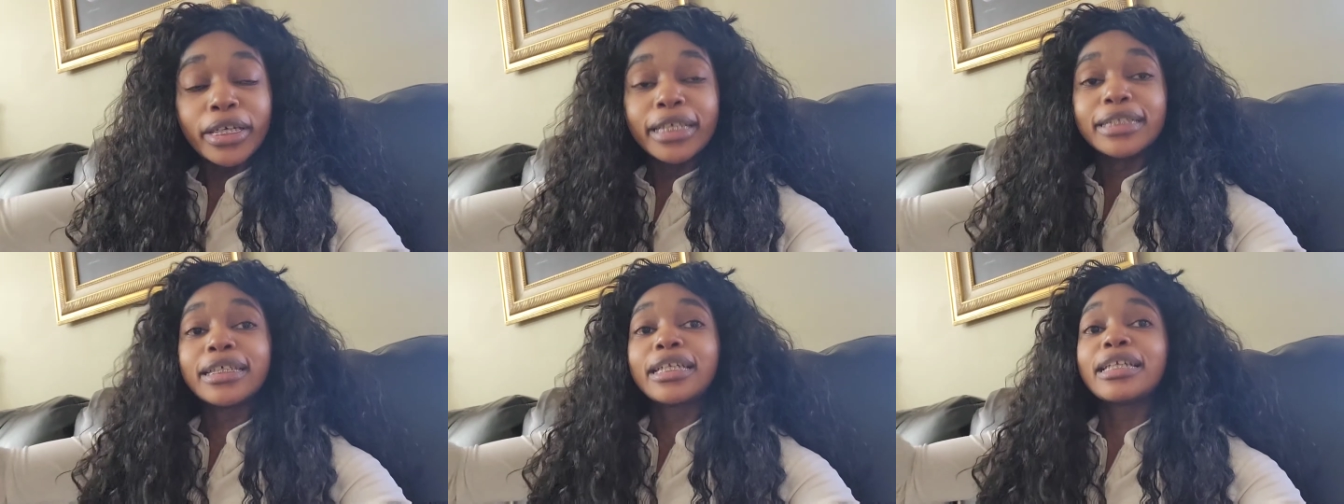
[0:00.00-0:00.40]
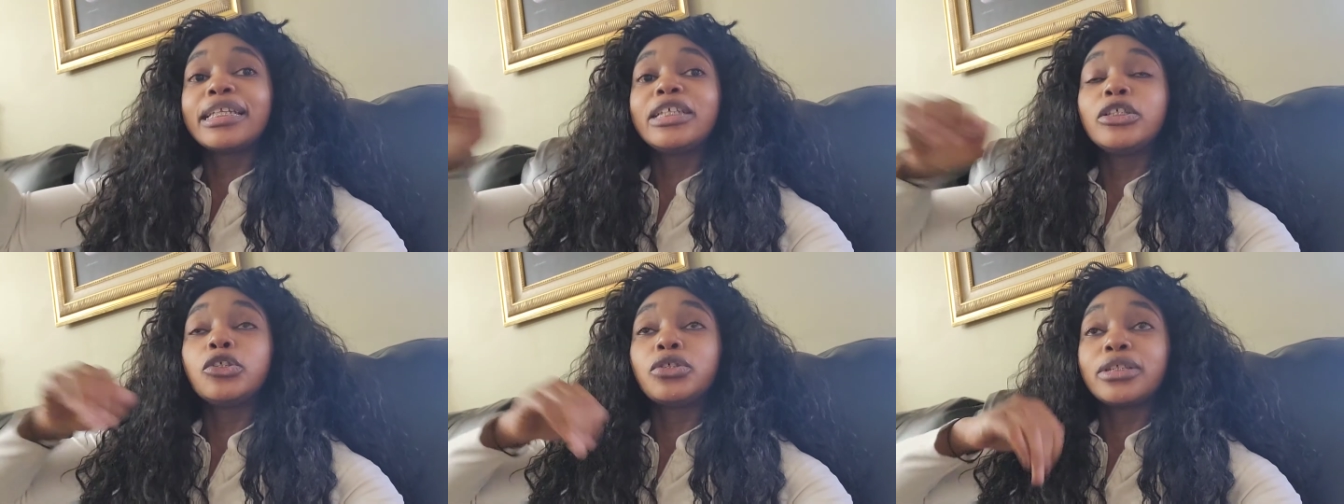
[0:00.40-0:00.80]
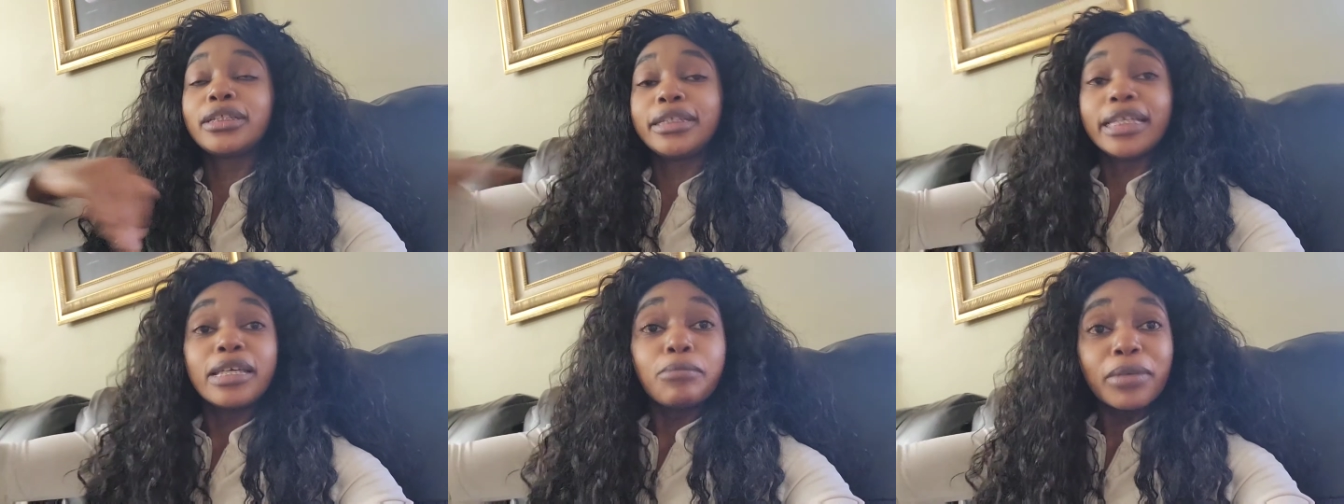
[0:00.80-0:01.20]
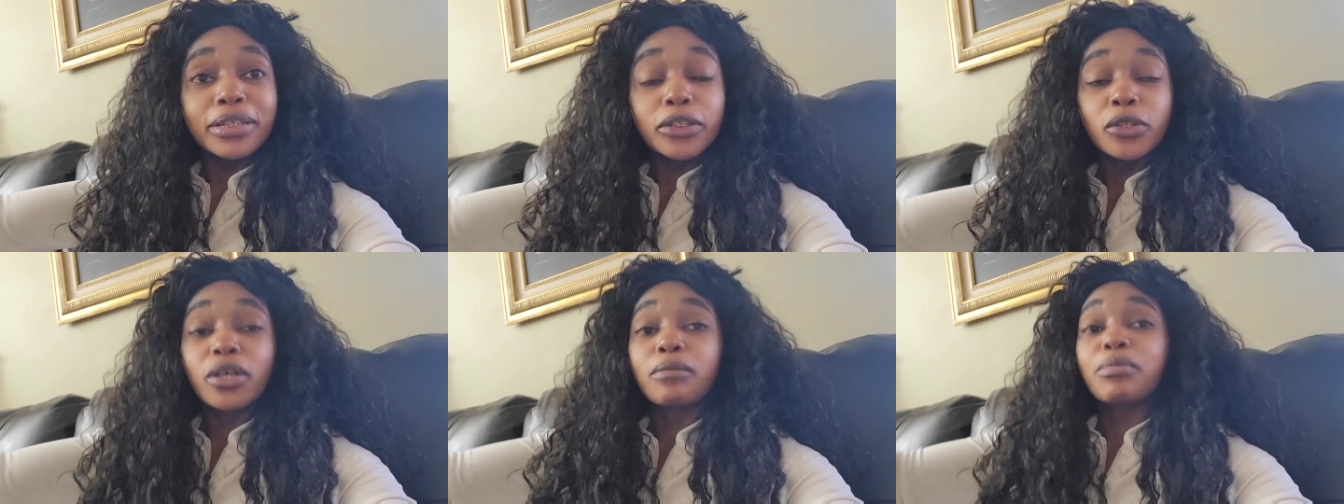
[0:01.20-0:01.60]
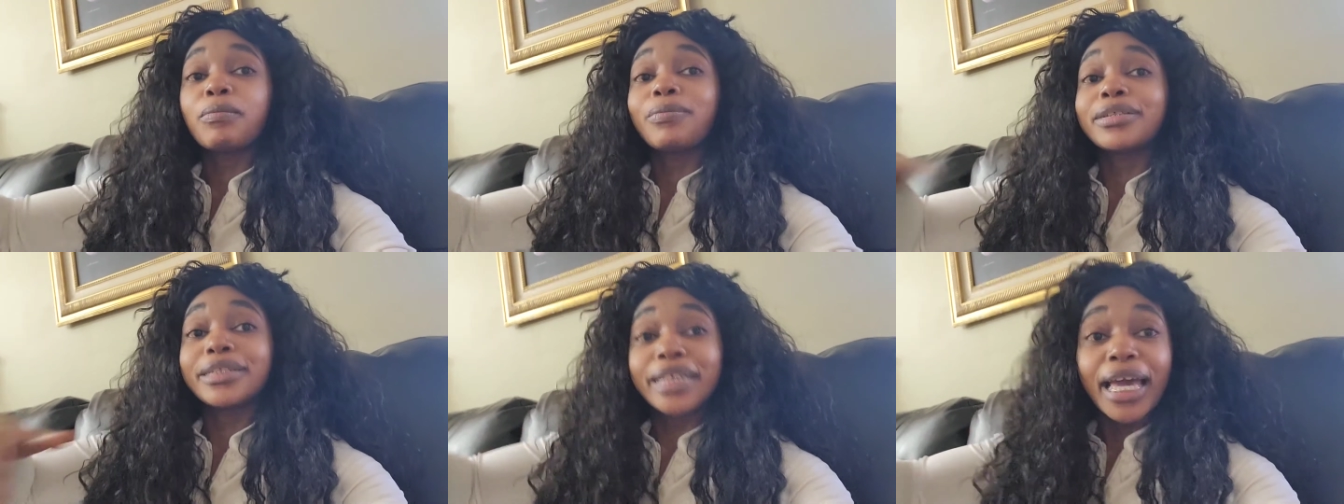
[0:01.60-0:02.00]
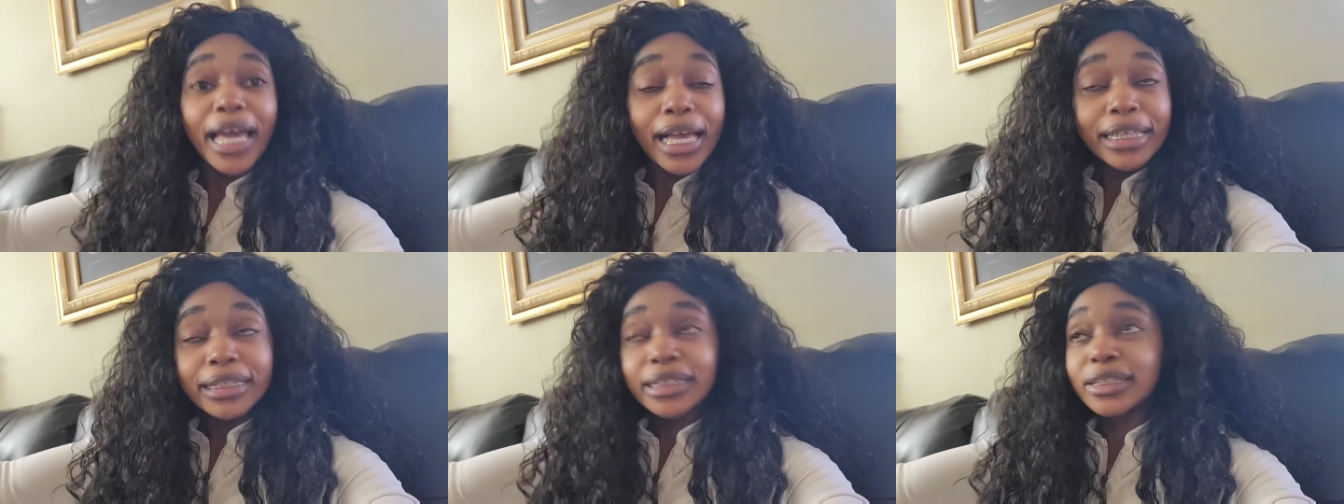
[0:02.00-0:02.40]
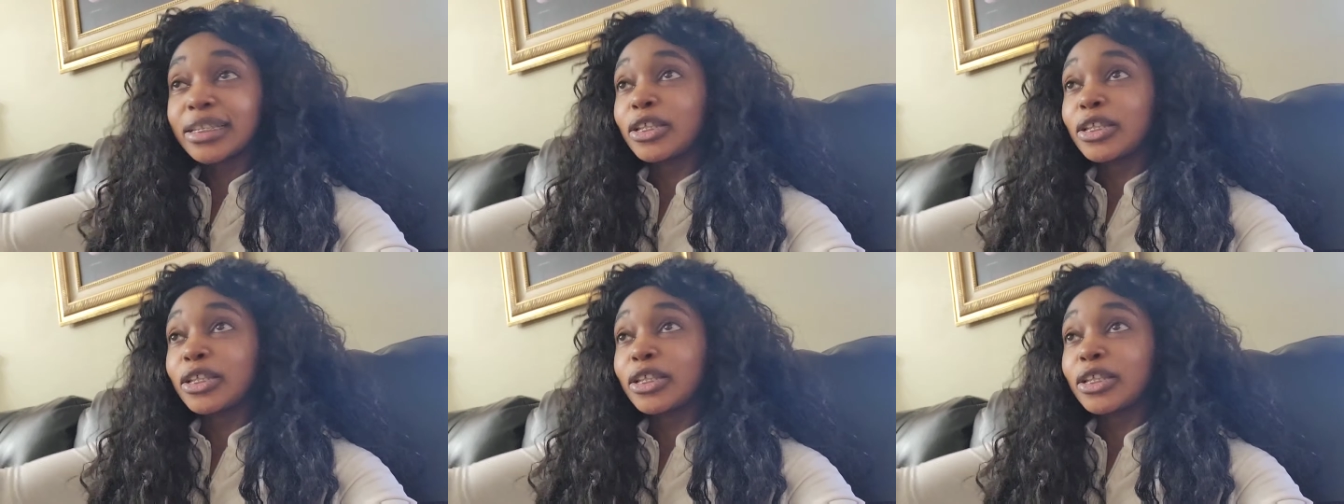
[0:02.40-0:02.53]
He's going to lead you to the demons. You're going to be possessed.